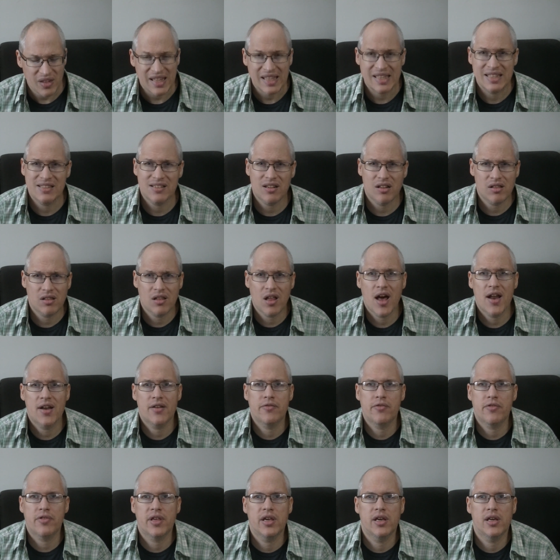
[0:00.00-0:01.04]
It's a lot
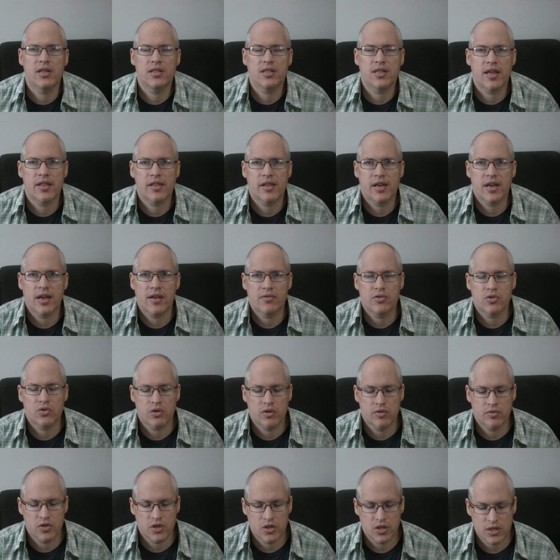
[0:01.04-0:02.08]
of things. I think I've
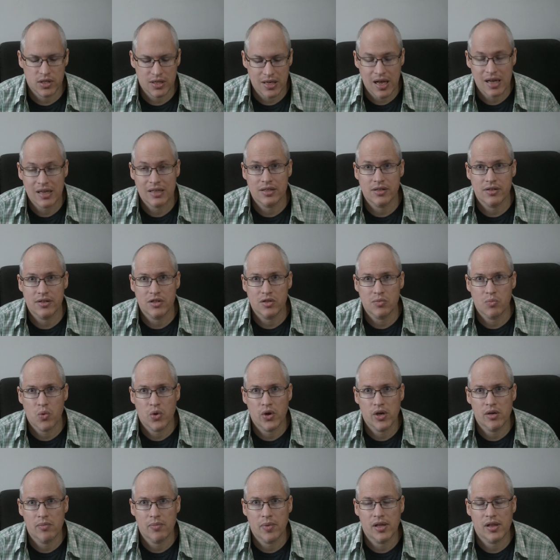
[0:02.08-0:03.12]
sort of just gotten to this
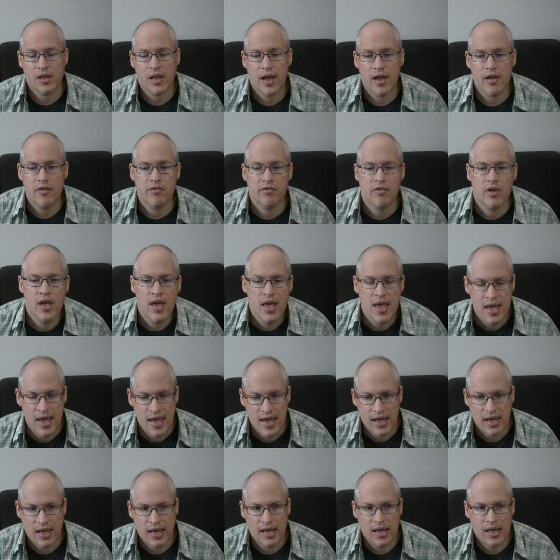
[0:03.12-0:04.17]
point in my life.
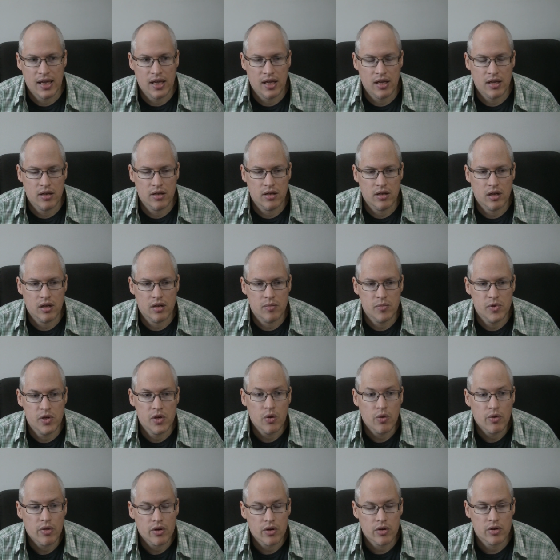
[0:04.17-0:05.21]
And, you
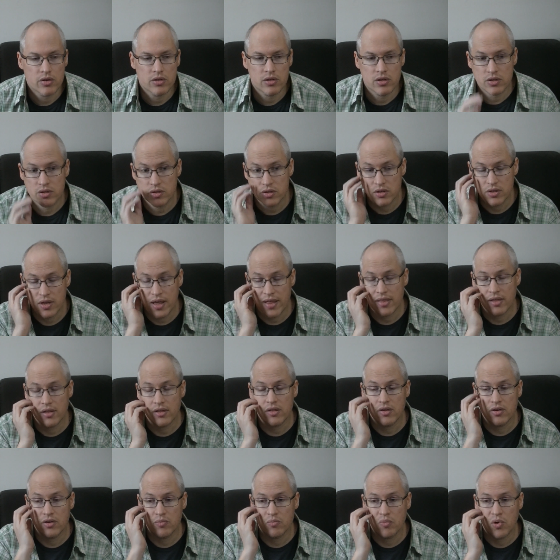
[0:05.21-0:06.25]
know, I think
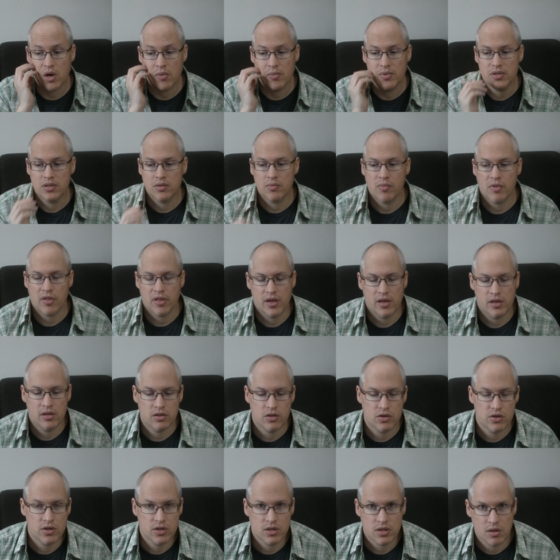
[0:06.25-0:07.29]
there are probably some
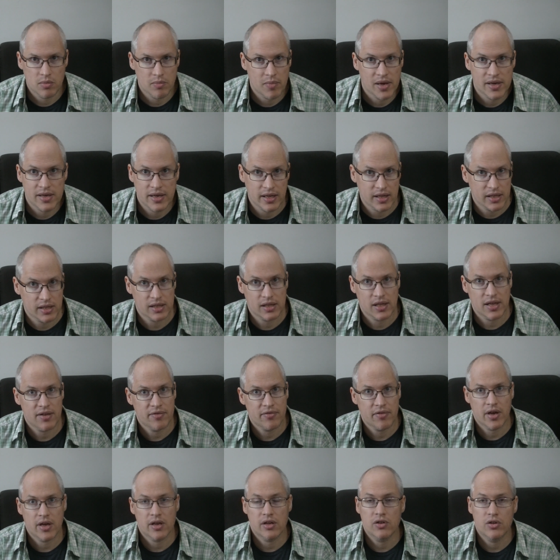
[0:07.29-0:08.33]
things just in my daily
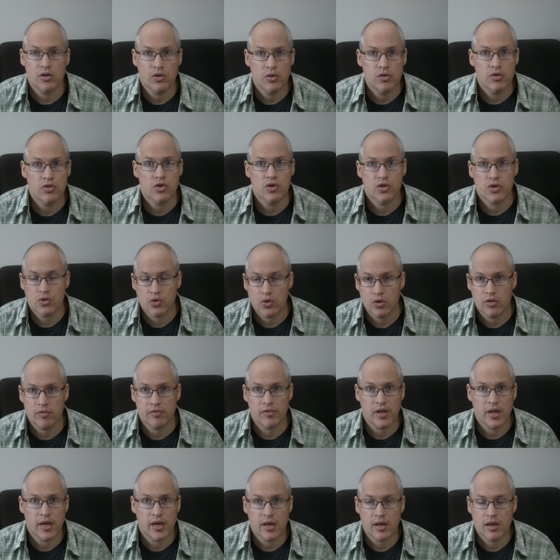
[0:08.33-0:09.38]
life I can do to just sort
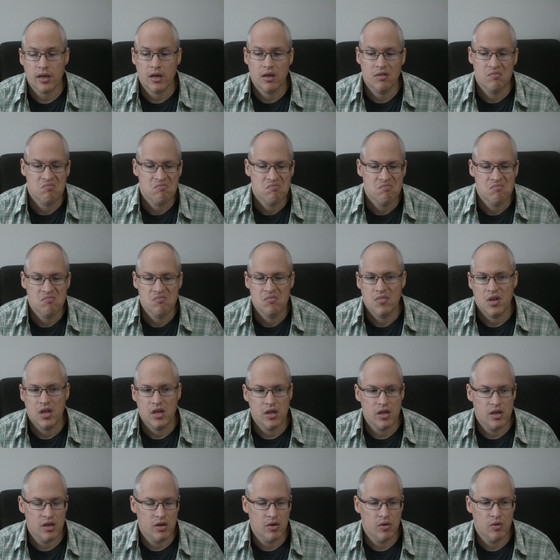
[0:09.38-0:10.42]
of like,
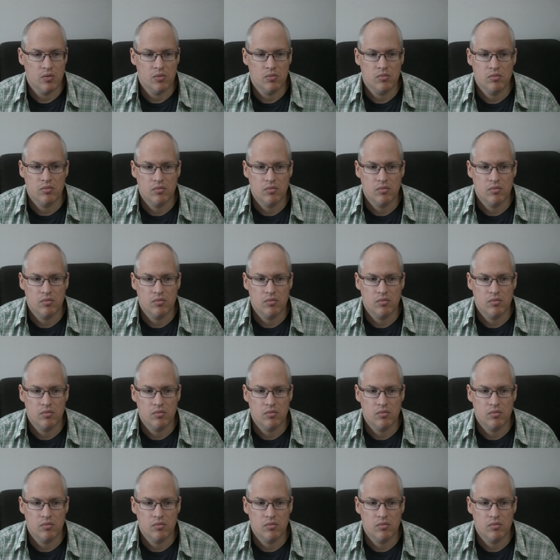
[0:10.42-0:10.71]
you know,